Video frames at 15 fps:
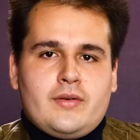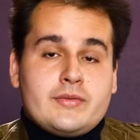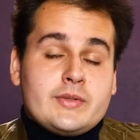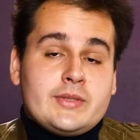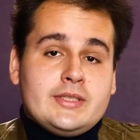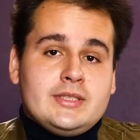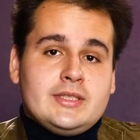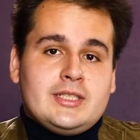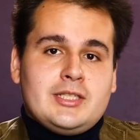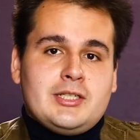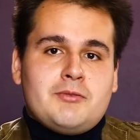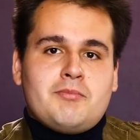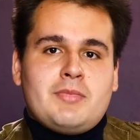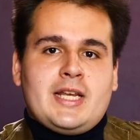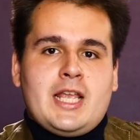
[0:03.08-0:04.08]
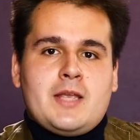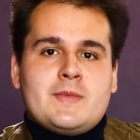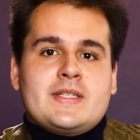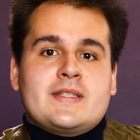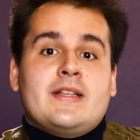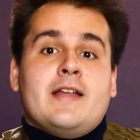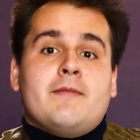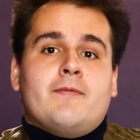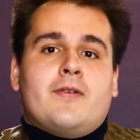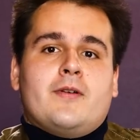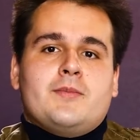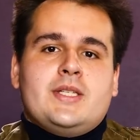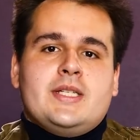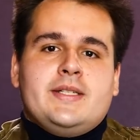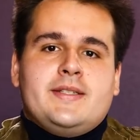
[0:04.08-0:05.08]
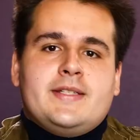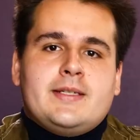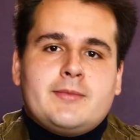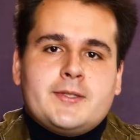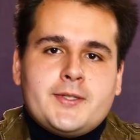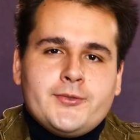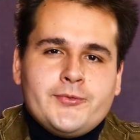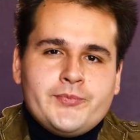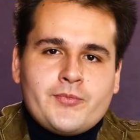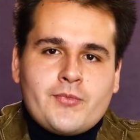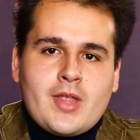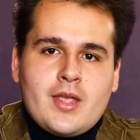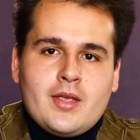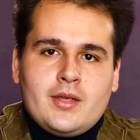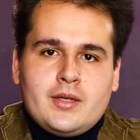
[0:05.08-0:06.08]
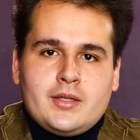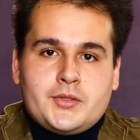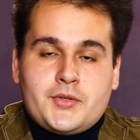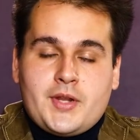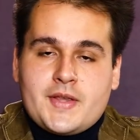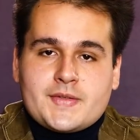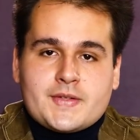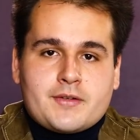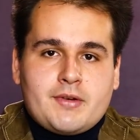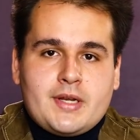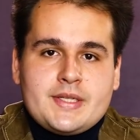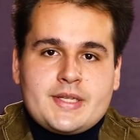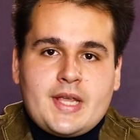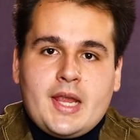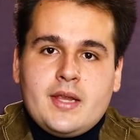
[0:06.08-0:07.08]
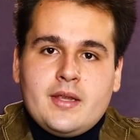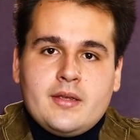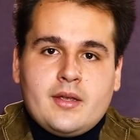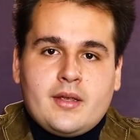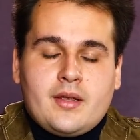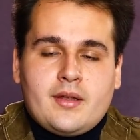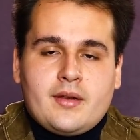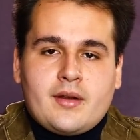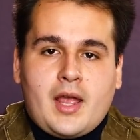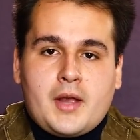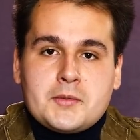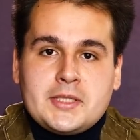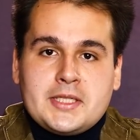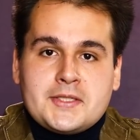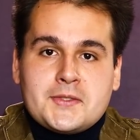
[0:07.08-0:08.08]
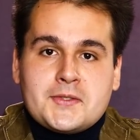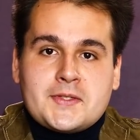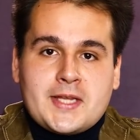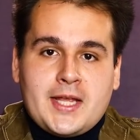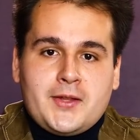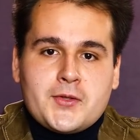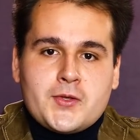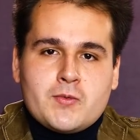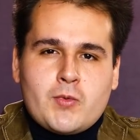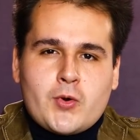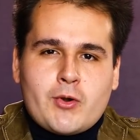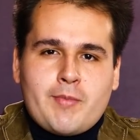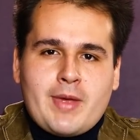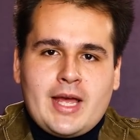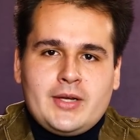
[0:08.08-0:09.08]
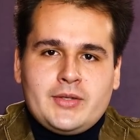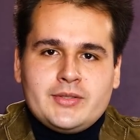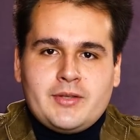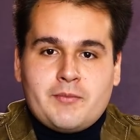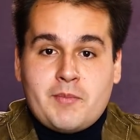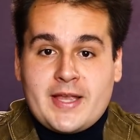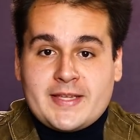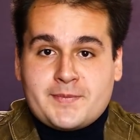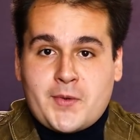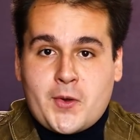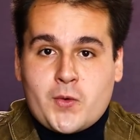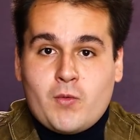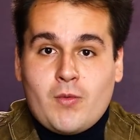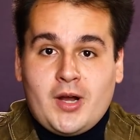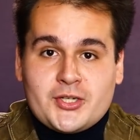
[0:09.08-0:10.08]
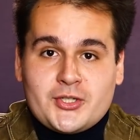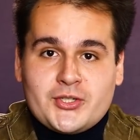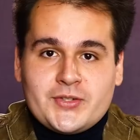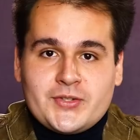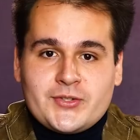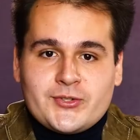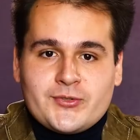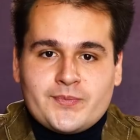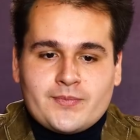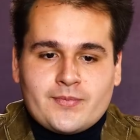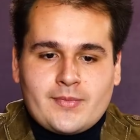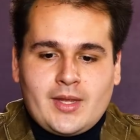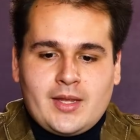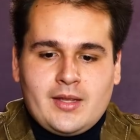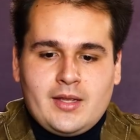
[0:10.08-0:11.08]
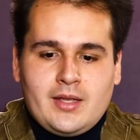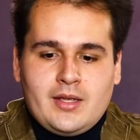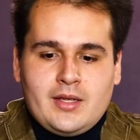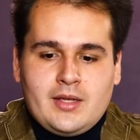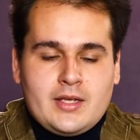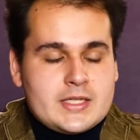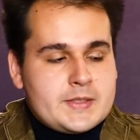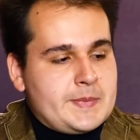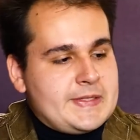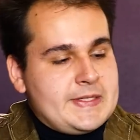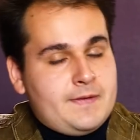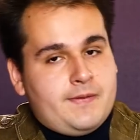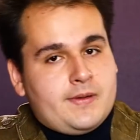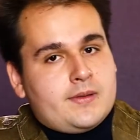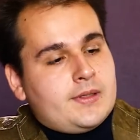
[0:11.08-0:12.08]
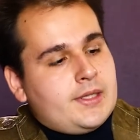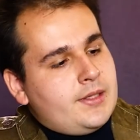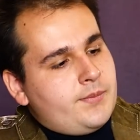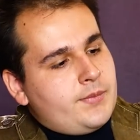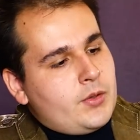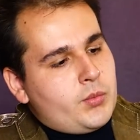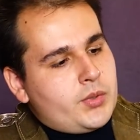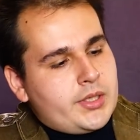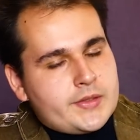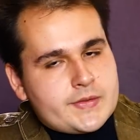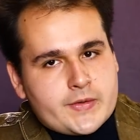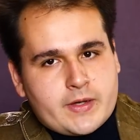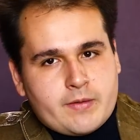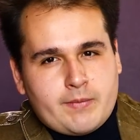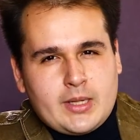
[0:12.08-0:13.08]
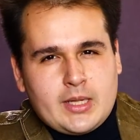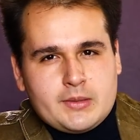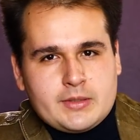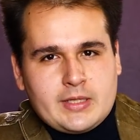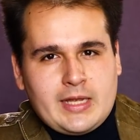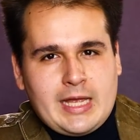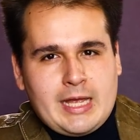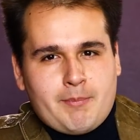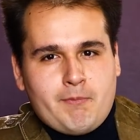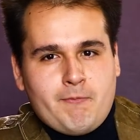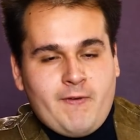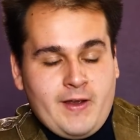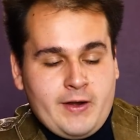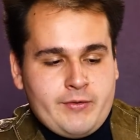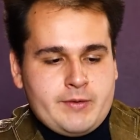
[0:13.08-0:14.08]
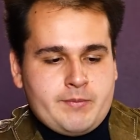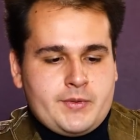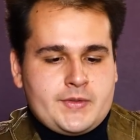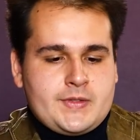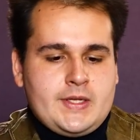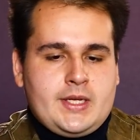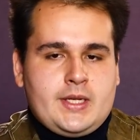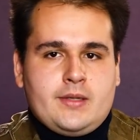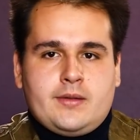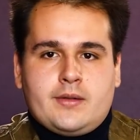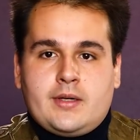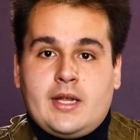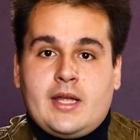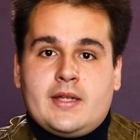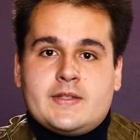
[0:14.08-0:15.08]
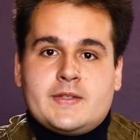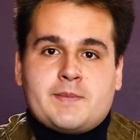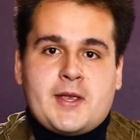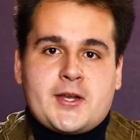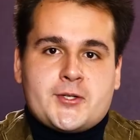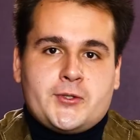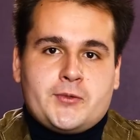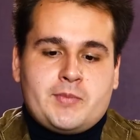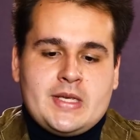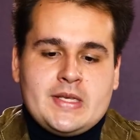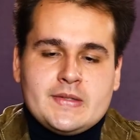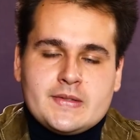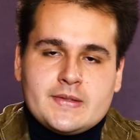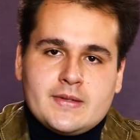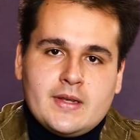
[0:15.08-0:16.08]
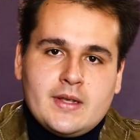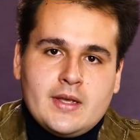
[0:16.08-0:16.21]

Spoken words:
everyone, my name is Gleb from DiW. Today is a great day and I would like to tell you more about bespoke watches. Specifically, we're going to talk about a very particular and special piece.